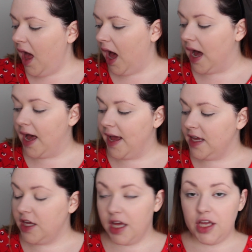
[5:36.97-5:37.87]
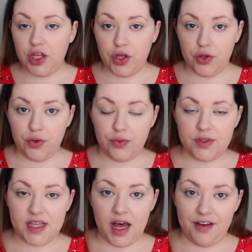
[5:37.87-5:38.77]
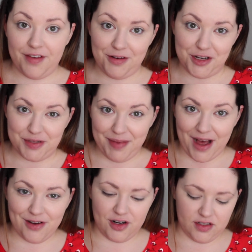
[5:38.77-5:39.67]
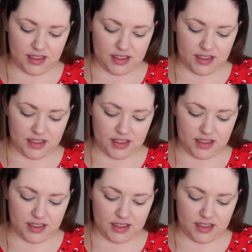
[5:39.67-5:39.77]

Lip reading: I use a foundation powder.